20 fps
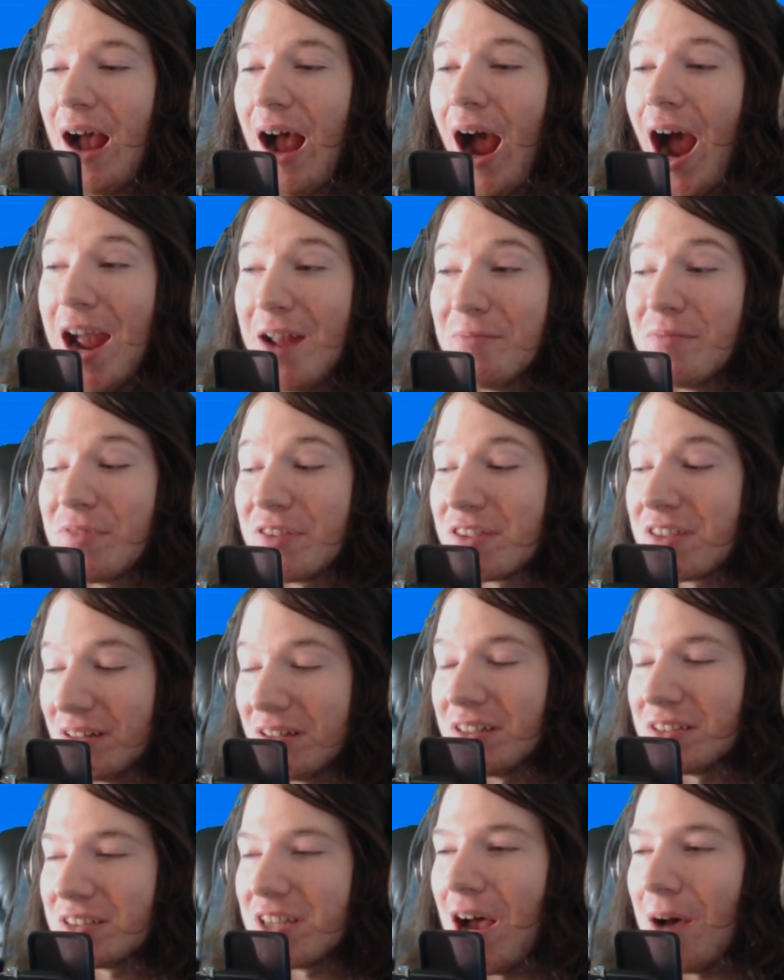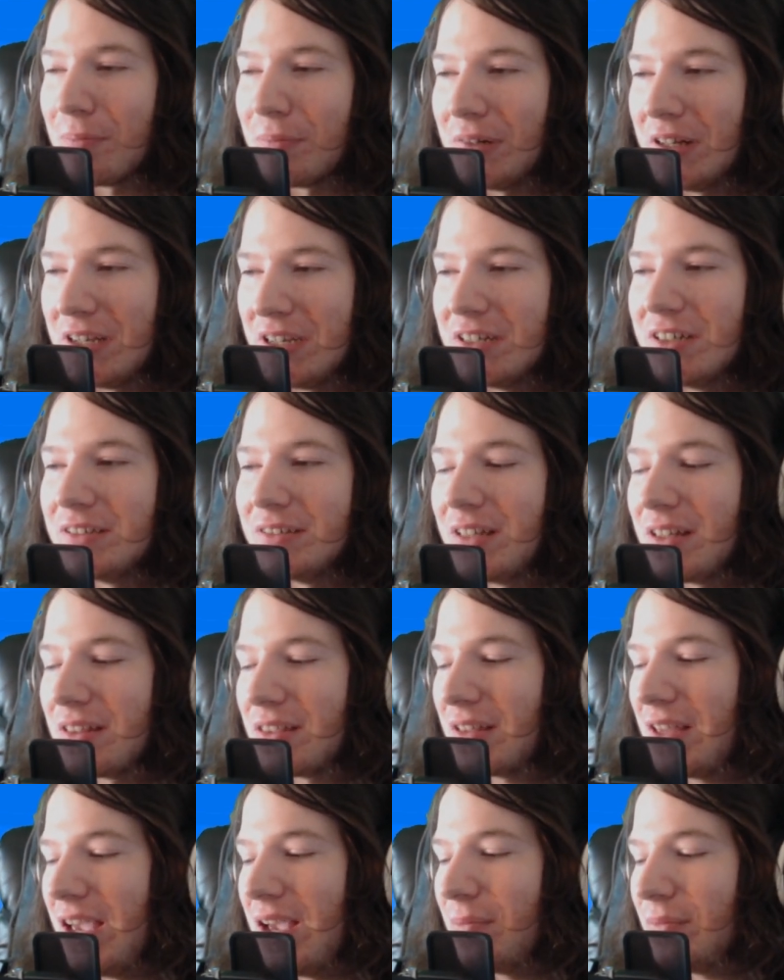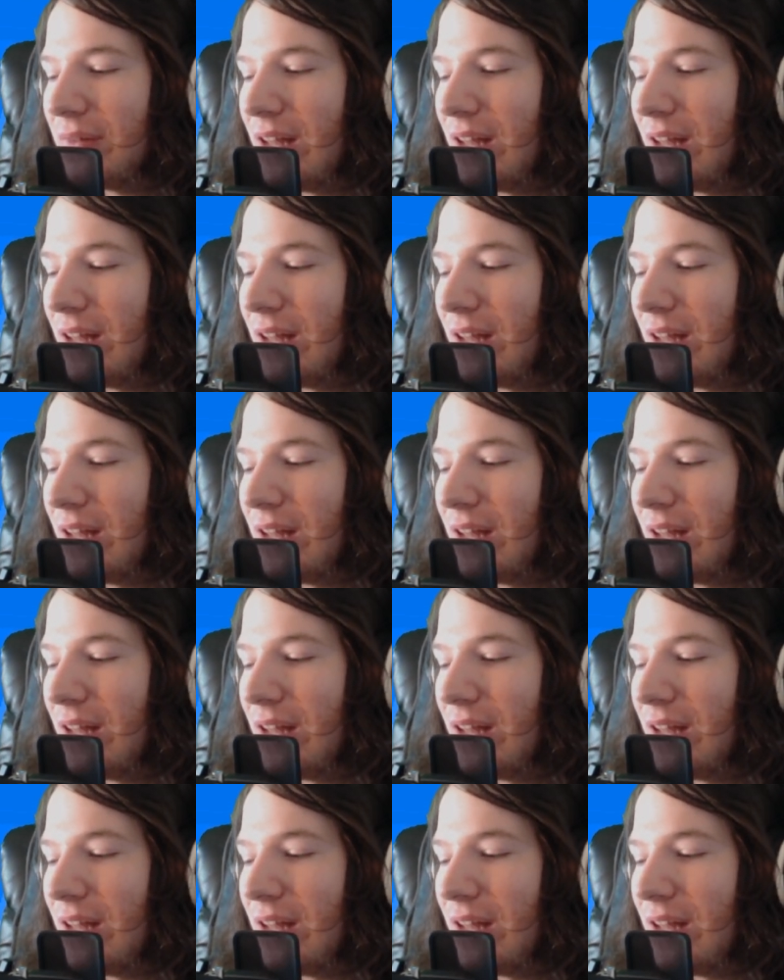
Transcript: I'm still a top player in this game.